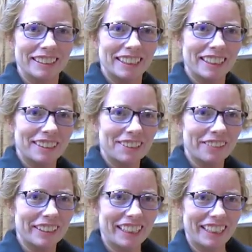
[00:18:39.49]
It looks
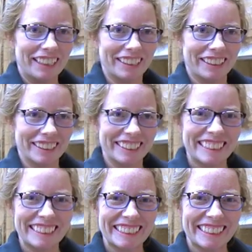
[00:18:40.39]
really good.
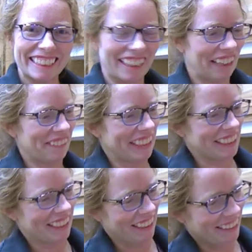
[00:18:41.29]
I'm
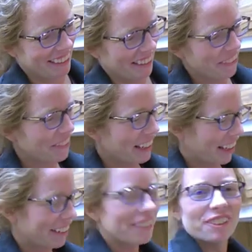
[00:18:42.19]
excited.
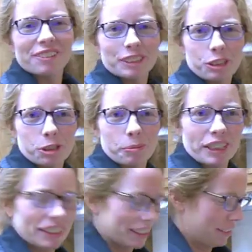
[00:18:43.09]
I don't know if it's just
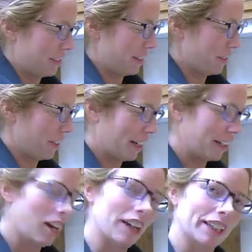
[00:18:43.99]
because it's such an
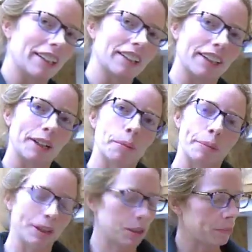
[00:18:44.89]
iconic, like,
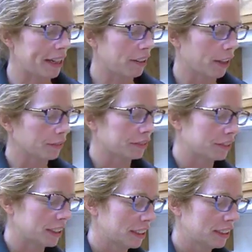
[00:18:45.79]
British Bake Off
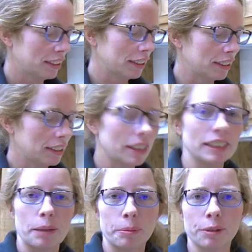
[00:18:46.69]

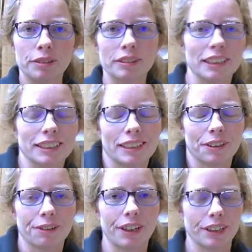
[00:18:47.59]
staple because it's in
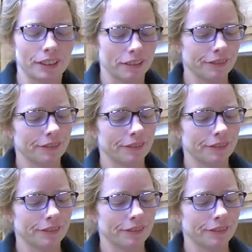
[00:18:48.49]
the credits.